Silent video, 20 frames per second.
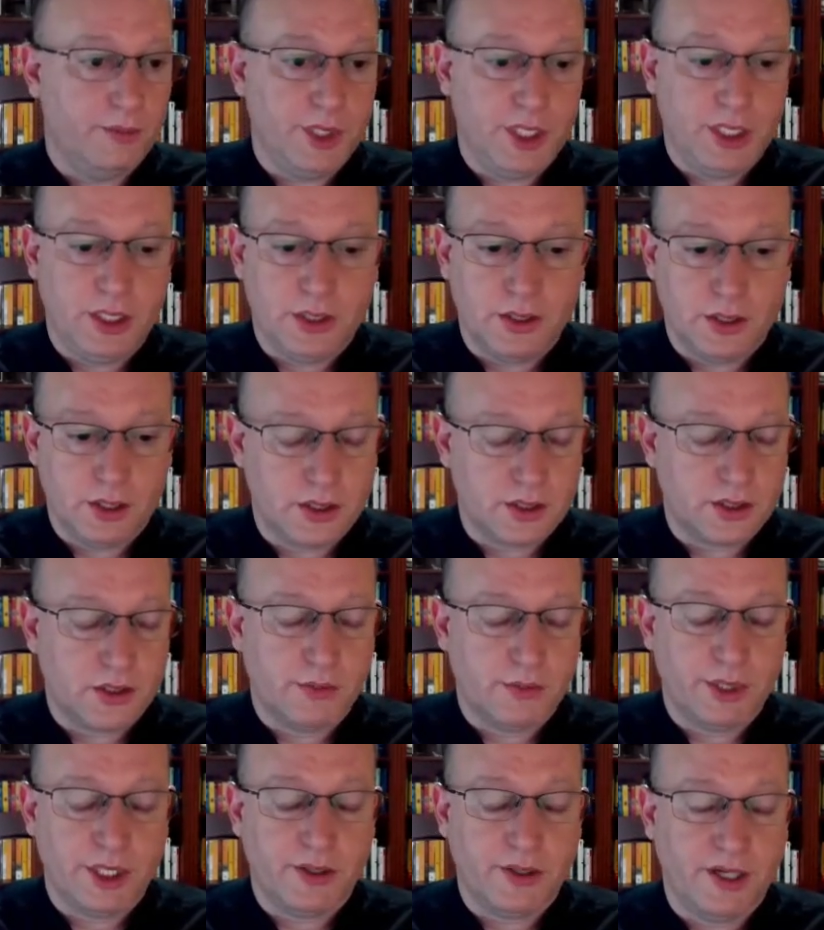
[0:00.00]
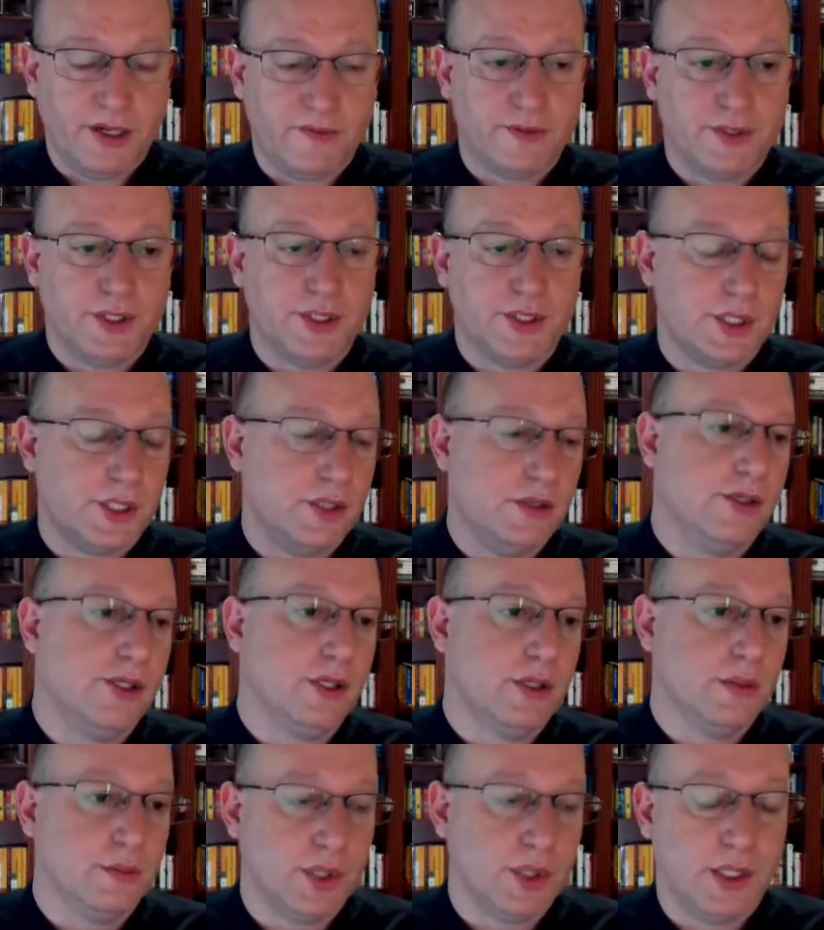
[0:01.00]
meet just about every
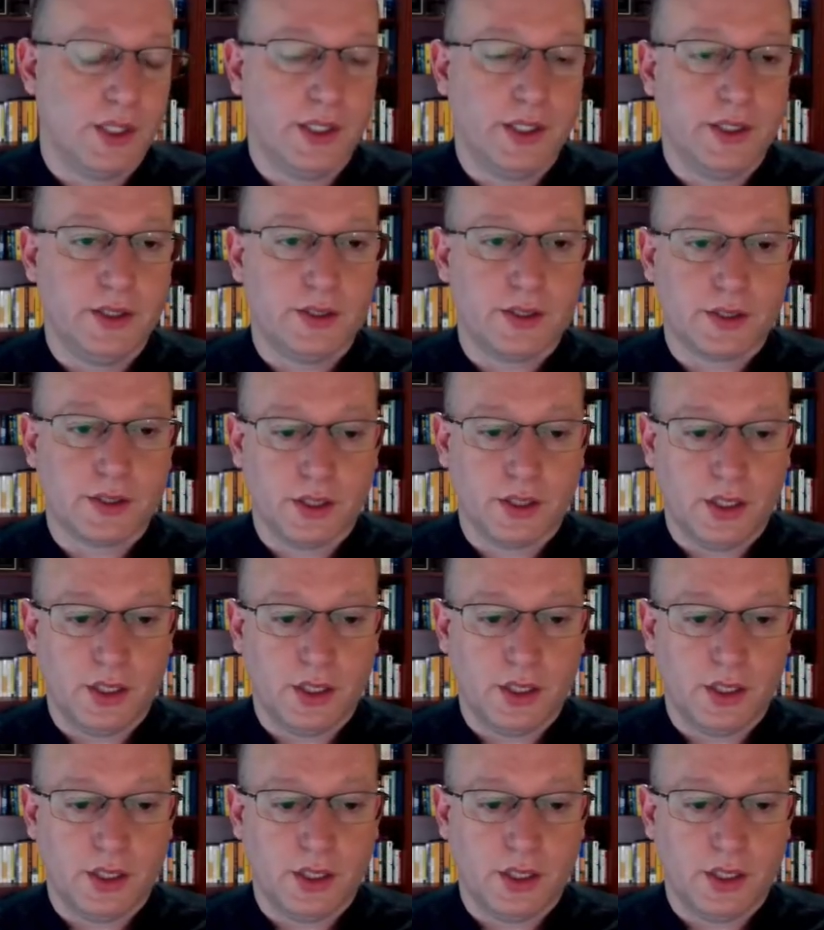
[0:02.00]
security compliance